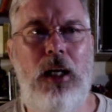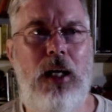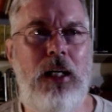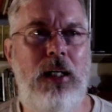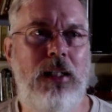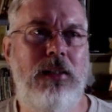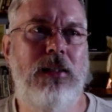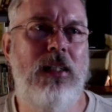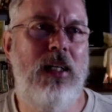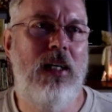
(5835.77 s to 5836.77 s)
and
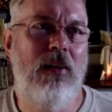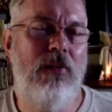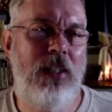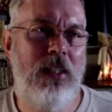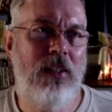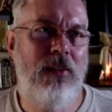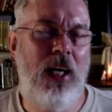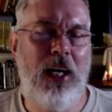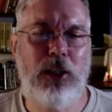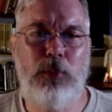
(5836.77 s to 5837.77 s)
the
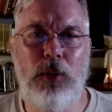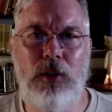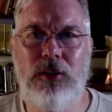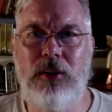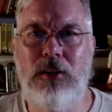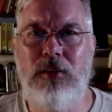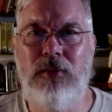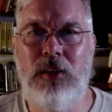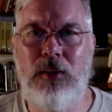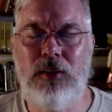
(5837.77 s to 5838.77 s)
experts,
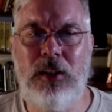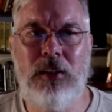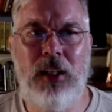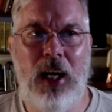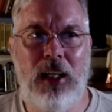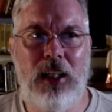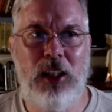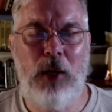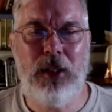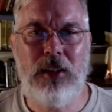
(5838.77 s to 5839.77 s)
the
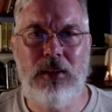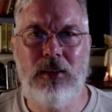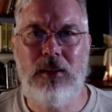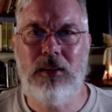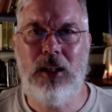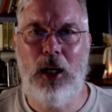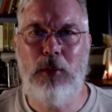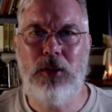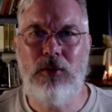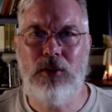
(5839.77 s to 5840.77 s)
academic
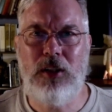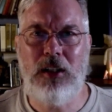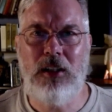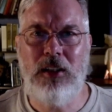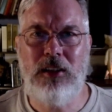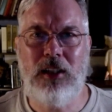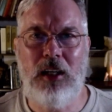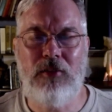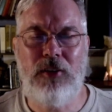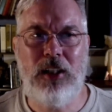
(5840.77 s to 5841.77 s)
types who study these kind
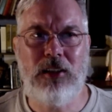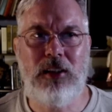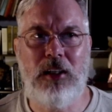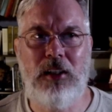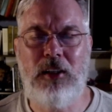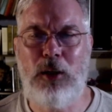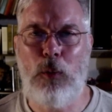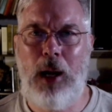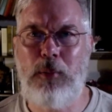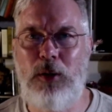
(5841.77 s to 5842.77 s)
of things, study the
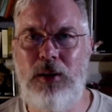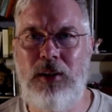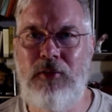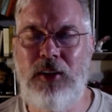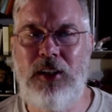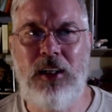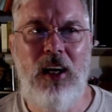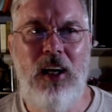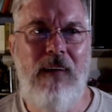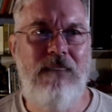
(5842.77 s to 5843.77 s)
grammar and everything.
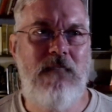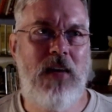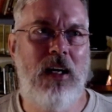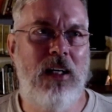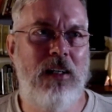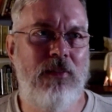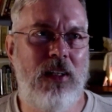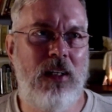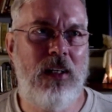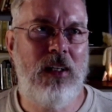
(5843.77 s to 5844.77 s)
A
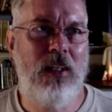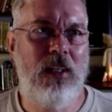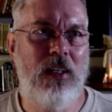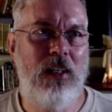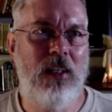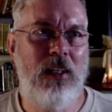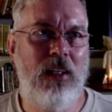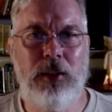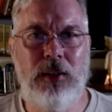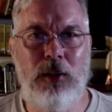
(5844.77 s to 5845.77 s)
lot of them are of the
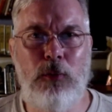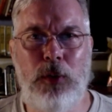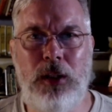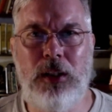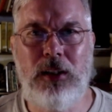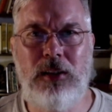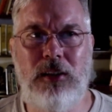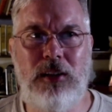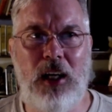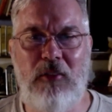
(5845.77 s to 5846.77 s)
opinion that really it's
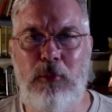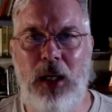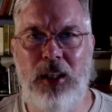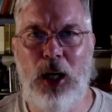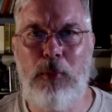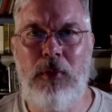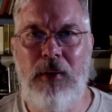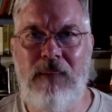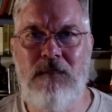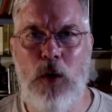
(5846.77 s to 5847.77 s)
just kind of made up,
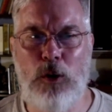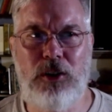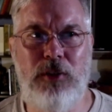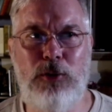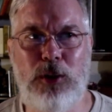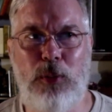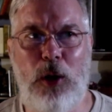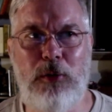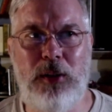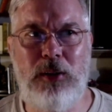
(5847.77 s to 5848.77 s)
that most of it was
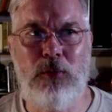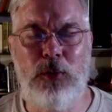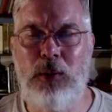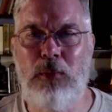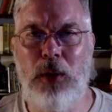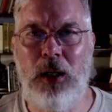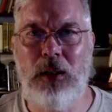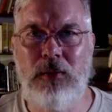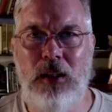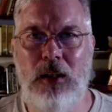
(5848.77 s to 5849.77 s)
probably written by
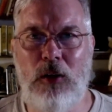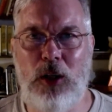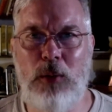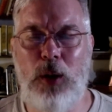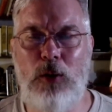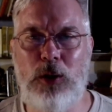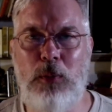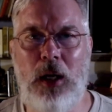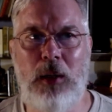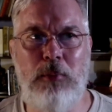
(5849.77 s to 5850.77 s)
or composed
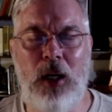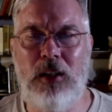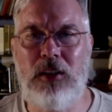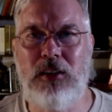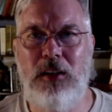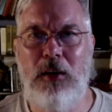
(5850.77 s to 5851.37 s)
by monks,